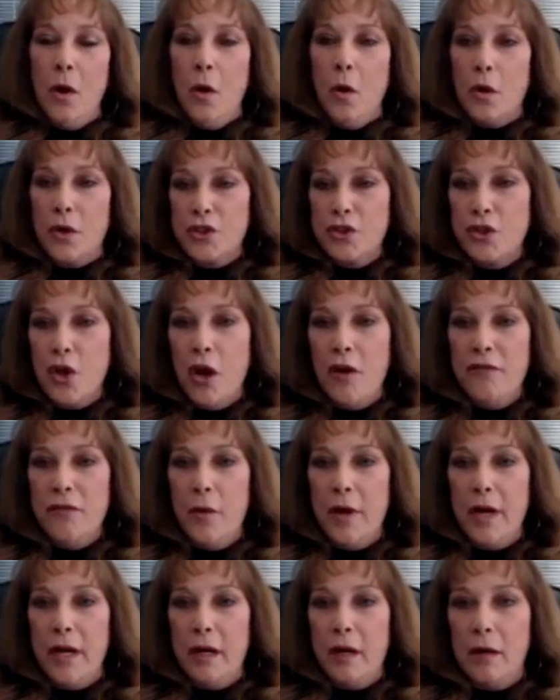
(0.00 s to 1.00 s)
or
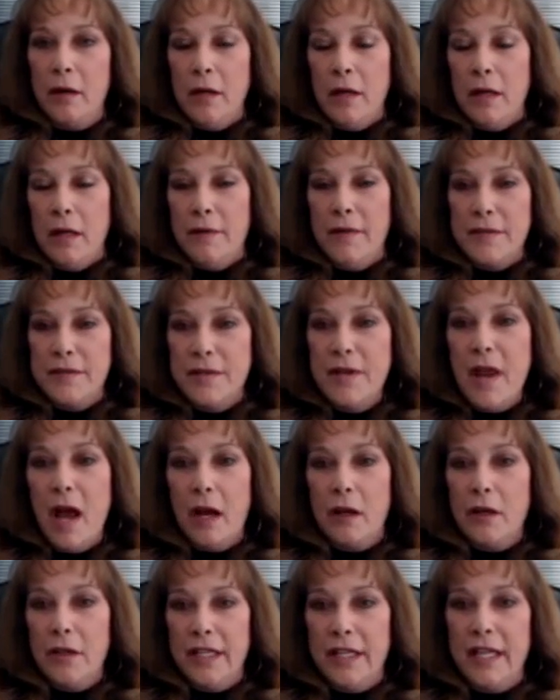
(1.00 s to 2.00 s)
software that's
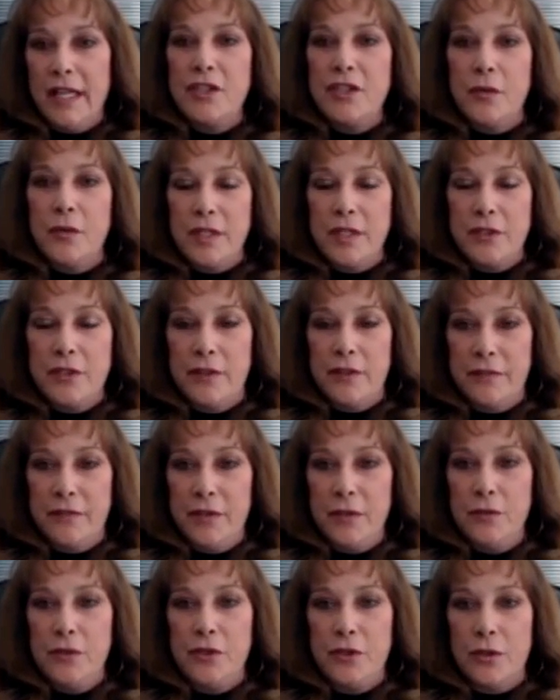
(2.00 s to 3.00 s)
not going to get you into the
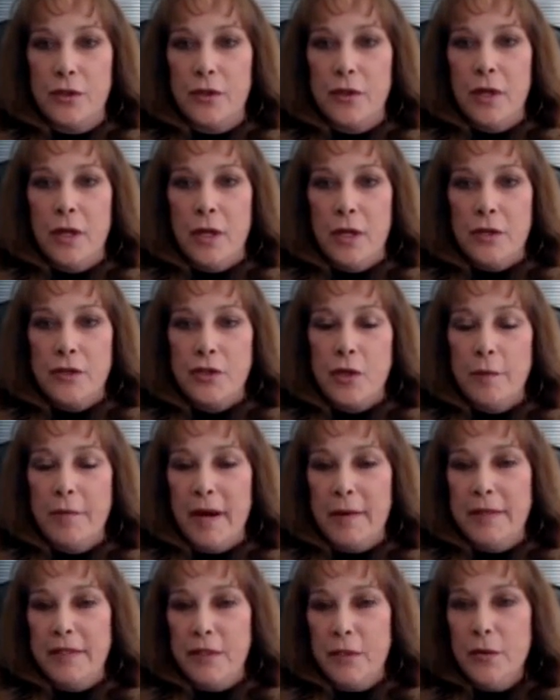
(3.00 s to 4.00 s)
future. So
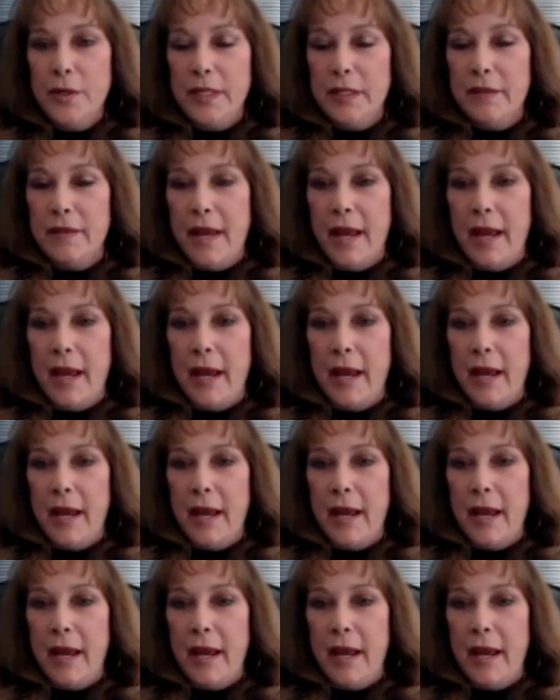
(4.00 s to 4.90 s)
by doing that